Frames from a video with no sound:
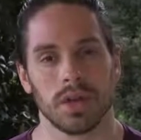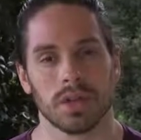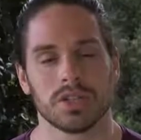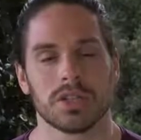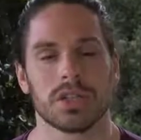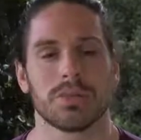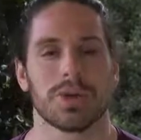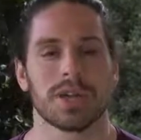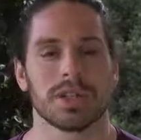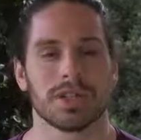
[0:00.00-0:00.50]

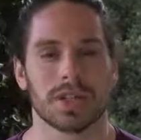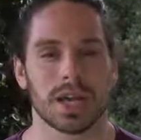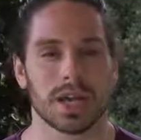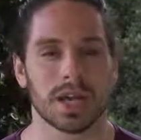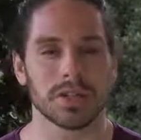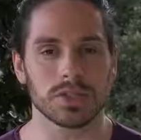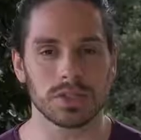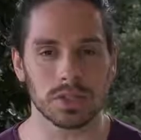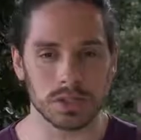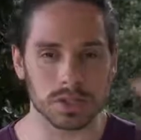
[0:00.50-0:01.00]
She
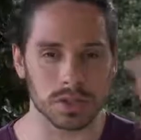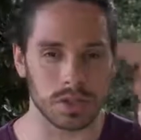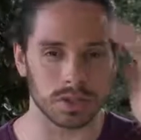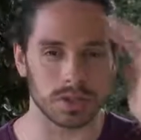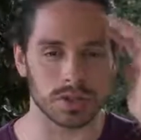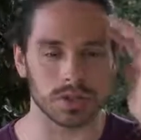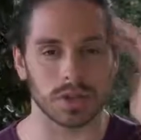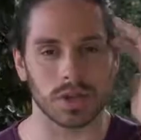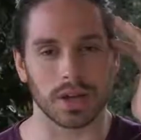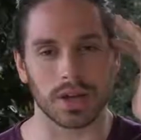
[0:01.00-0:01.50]
maintains her
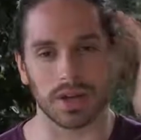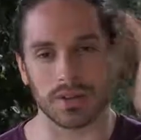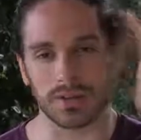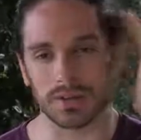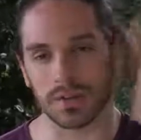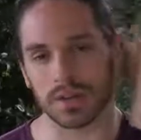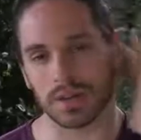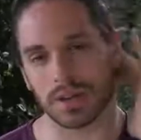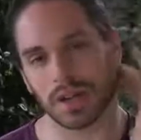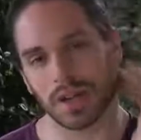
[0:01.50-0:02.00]
social
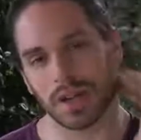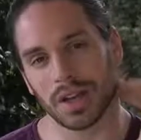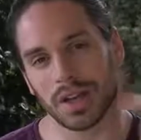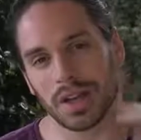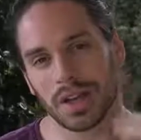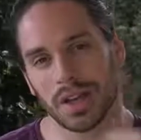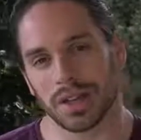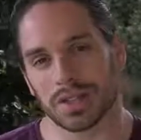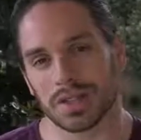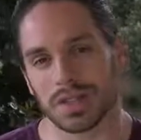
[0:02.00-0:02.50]
life.
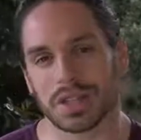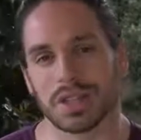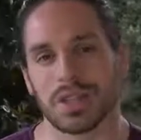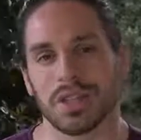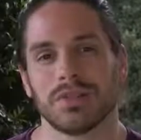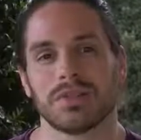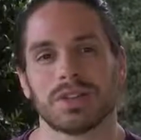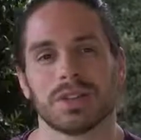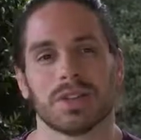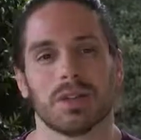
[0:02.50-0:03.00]
She
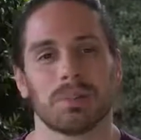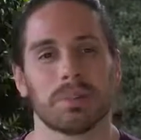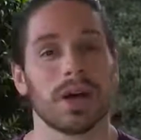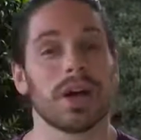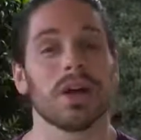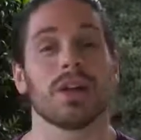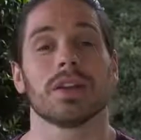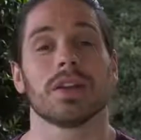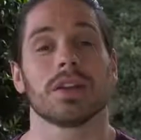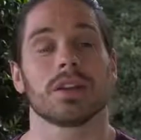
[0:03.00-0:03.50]
gives her
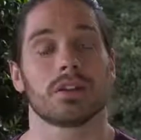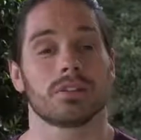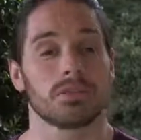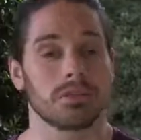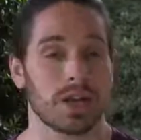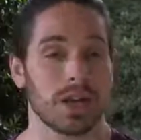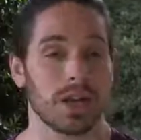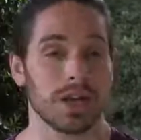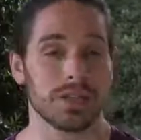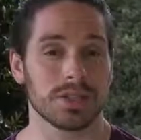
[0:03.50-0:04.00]
partner
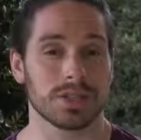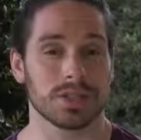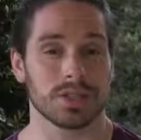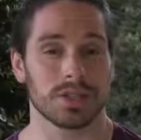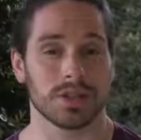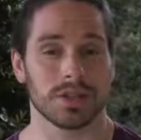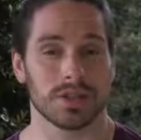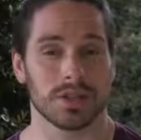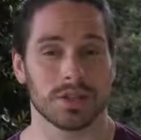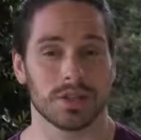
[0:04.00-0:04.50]
great,
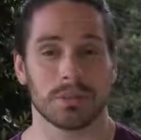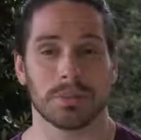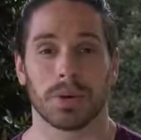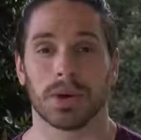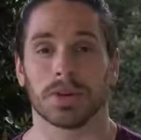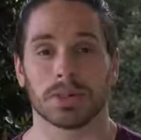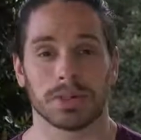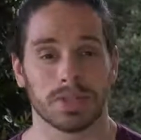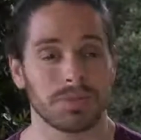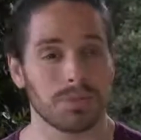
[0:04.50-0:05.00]

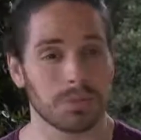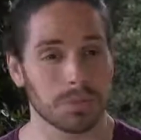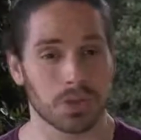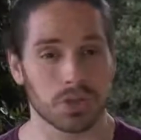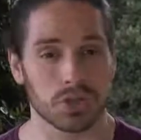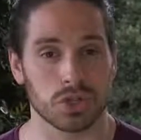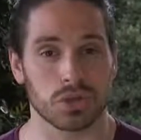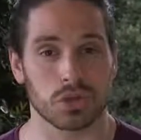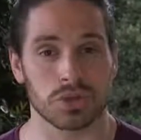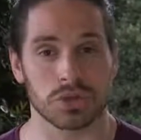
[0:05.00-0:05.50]
positive
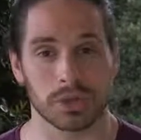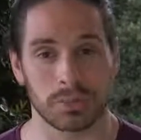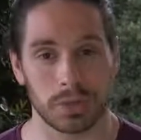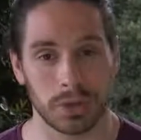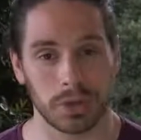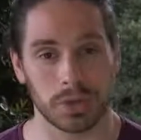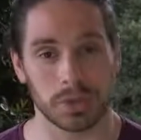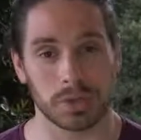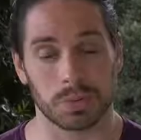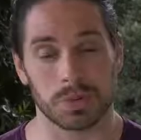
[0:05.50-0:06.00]
emotional
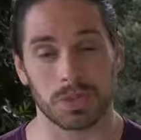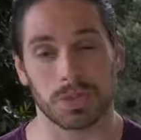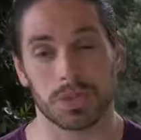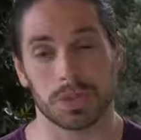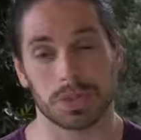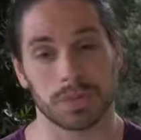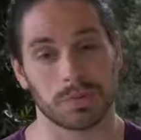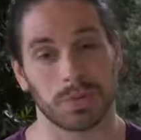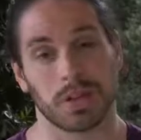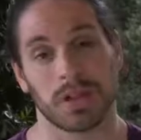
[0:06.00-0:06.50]
experience when
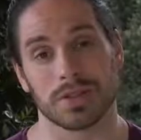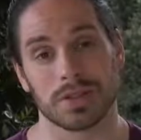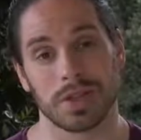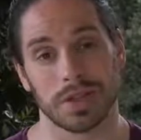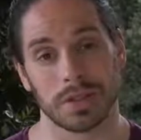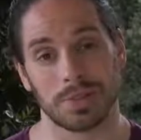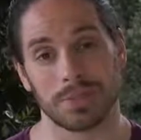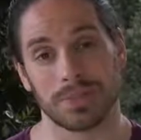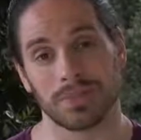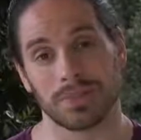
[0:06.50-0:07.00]
she's around
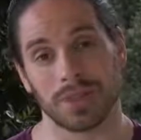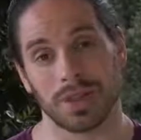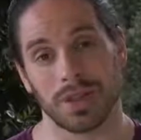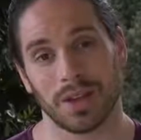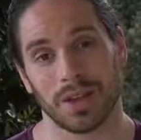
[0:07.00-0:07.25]
him.